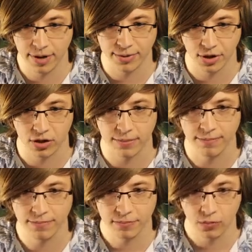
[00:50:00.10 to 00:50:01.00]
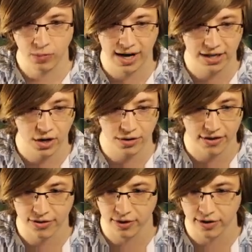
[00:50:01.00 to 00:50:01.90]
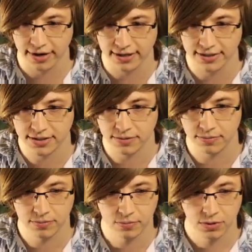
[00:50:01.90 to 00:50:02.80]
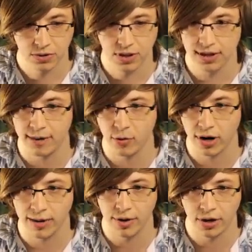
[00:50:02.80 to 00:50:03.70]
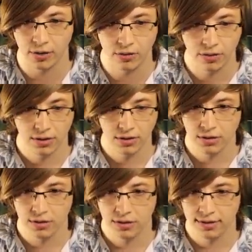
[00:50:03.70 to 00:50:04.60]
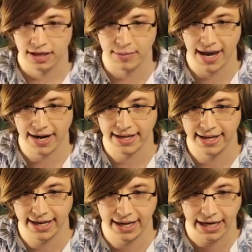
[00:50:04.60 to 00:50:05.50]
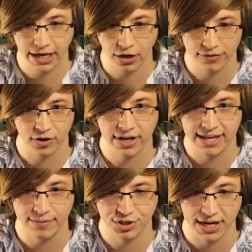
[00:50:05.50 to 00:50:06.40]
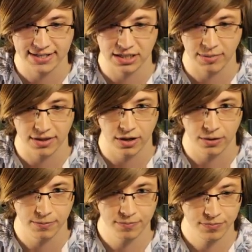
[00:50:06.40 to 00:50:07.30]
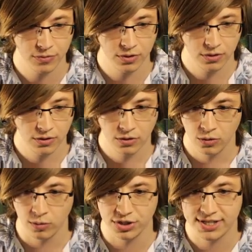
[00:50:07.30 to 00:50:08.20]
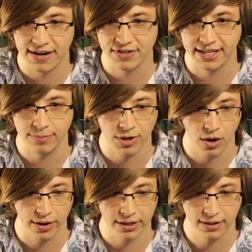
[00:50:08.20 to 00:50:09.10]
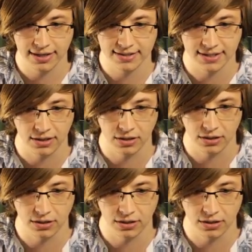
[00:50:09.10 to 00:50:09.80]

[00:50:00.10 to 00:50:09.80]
to hurt him. We got to go to the other areas. Got more ammo. Get me out of here! They're going to keep chasing me, though. We just have to keep going until...